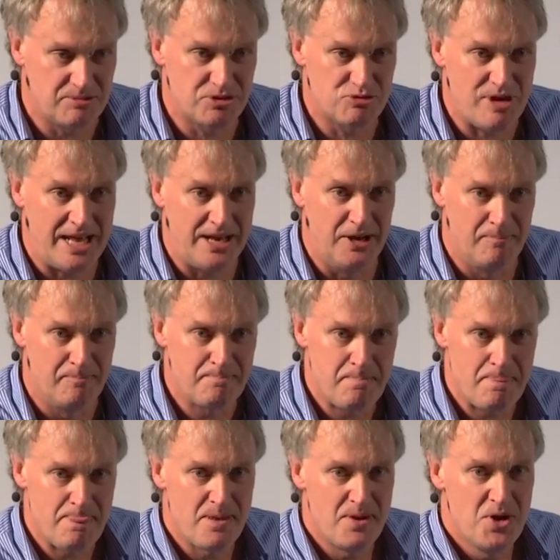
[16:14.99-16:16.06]
It was random.
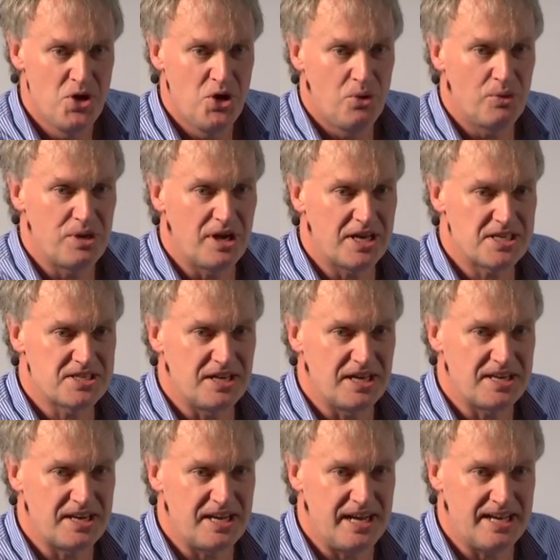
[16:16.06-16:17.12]
We
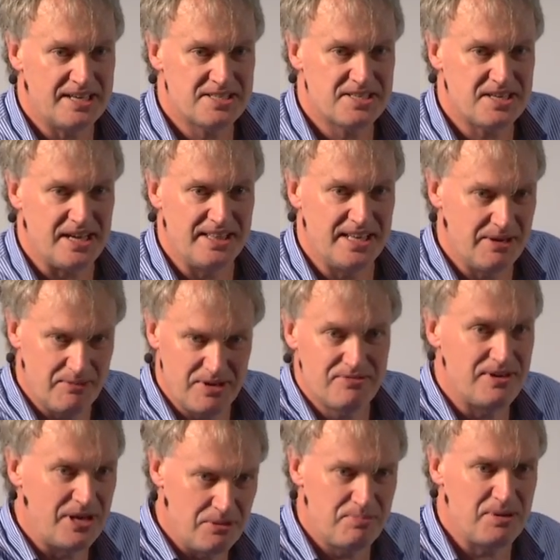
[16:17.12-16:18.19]
isolated ASK, and then we
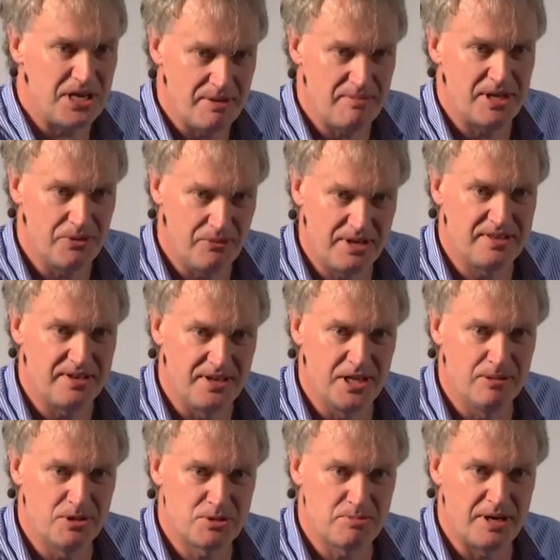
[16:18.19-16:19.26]
found PML with it
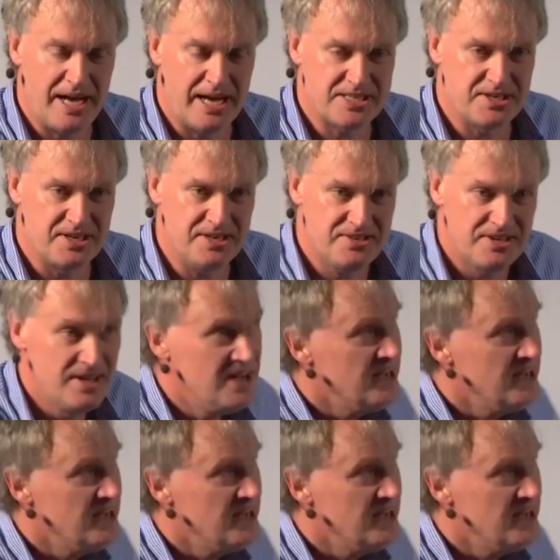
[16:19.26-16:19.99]
almost by accident.